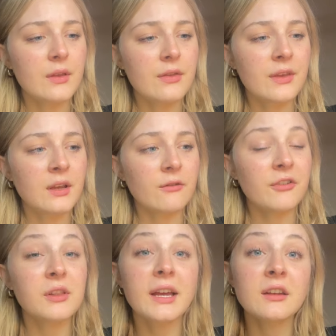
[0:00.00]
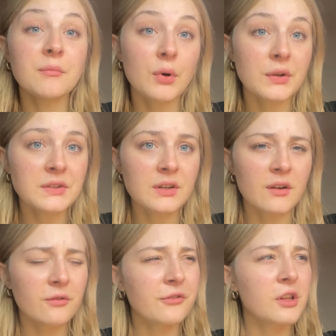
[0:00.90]
feel like an imposter,
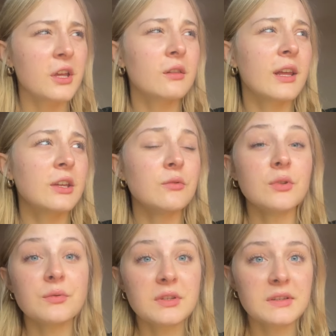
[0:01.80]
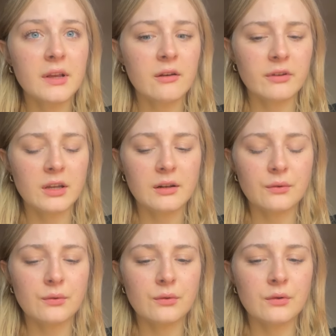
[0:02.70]
or feel like you don't deserve it,
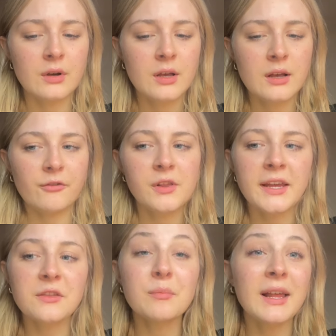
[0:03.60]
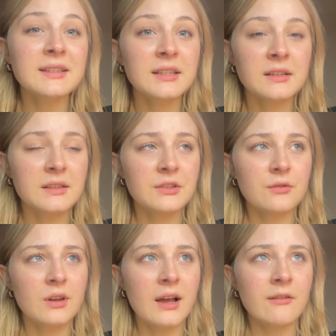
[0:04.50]
or feel like the blessings in
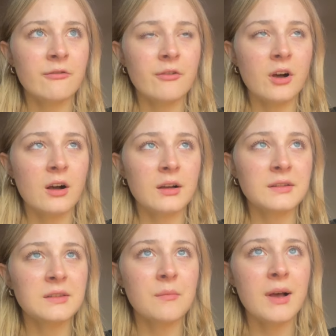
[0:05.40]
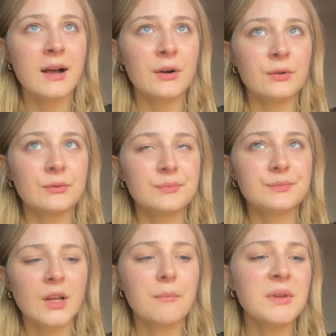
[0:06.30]
your life are somehow
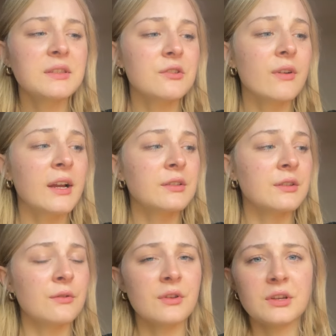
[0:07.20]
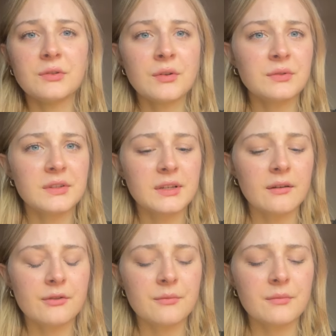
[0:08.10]
misdirected or that you don't
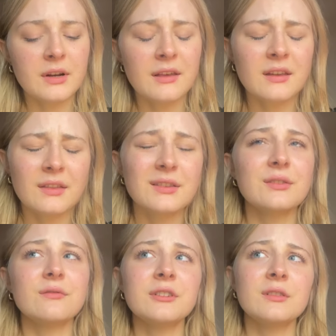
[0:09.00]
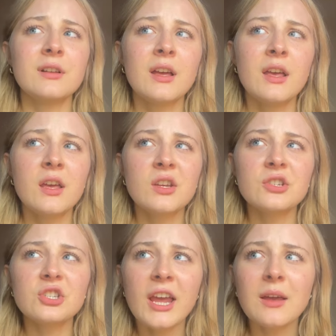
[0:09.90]
deserve them. And I think that's a real
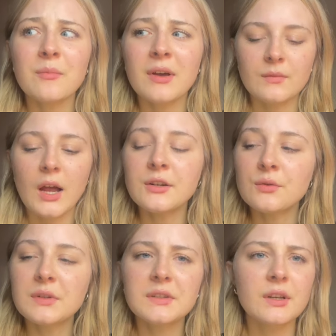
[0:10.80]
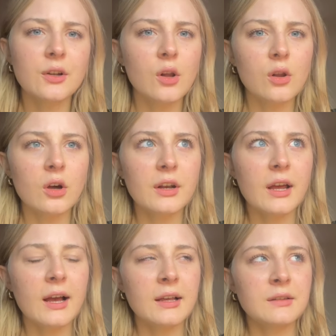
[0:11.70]
shame. I notice it a lot
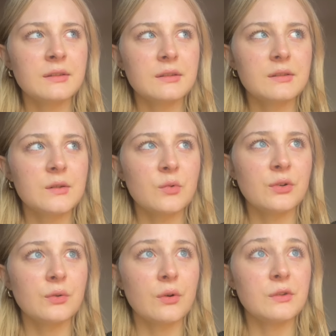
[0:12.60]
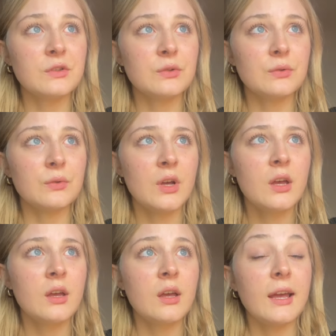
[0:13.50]
as someone who goes to
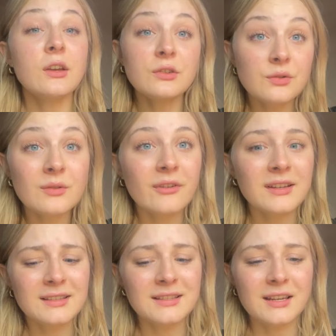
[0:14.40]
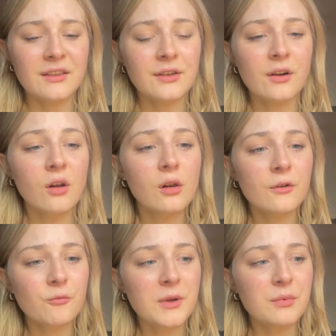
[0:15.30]
a good university, that a lot
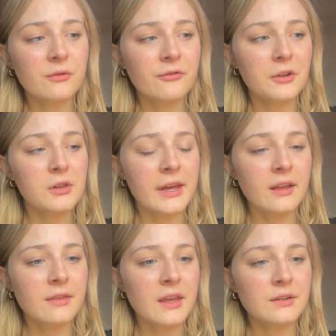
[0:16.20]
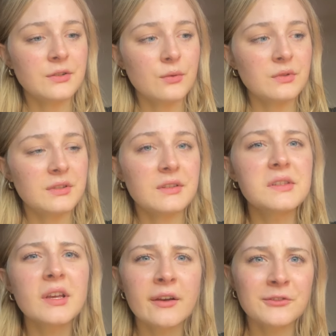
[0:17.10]
of people feel like they don't
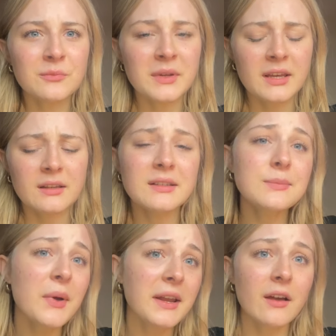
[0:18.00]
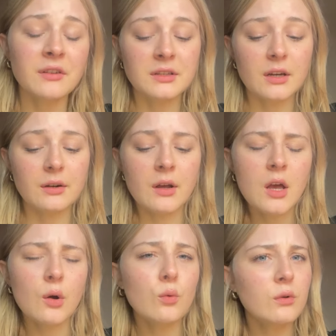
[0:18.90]
deserve to be here, despite having done
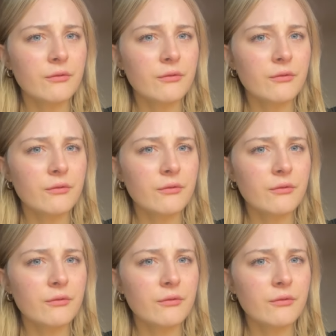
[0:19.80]
all